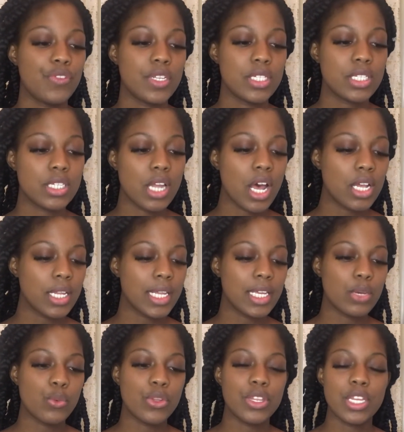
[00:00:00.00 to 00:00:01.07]
it's not
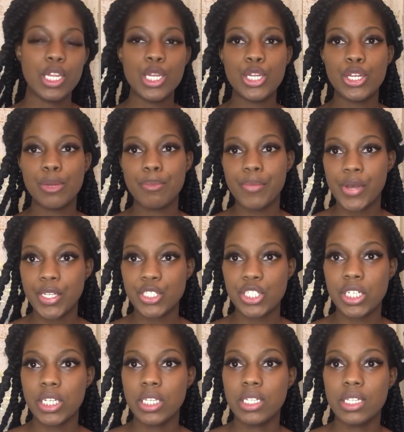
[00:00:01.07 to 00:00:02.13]
like within your
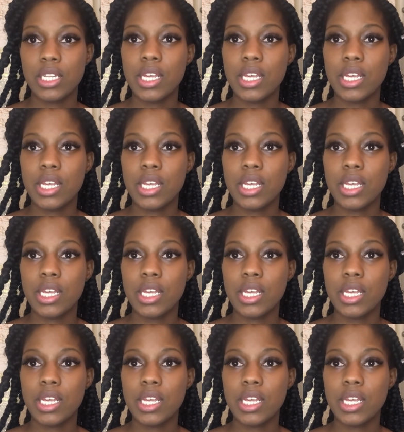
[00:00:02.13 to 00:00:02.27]
budget,